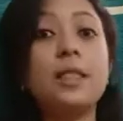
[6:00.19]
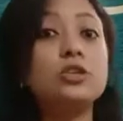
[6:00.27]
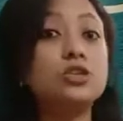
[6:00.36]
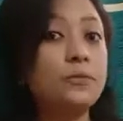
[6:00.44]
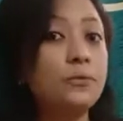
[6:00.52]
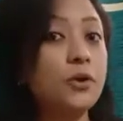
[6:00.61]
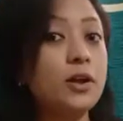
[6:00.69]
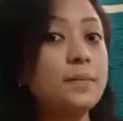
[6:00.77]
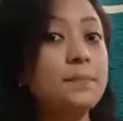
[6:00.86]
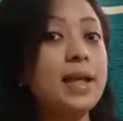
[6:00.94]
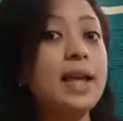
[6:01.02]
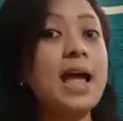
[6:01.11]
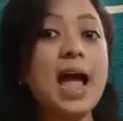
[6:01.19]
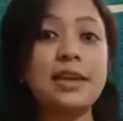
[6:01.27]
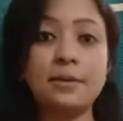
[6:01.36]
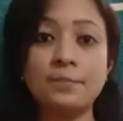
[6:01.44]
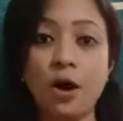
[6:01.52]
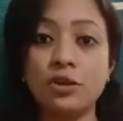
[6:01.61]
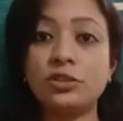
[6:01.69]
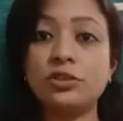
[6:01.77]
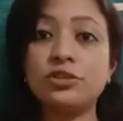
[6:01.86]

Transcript: So, phloem play an important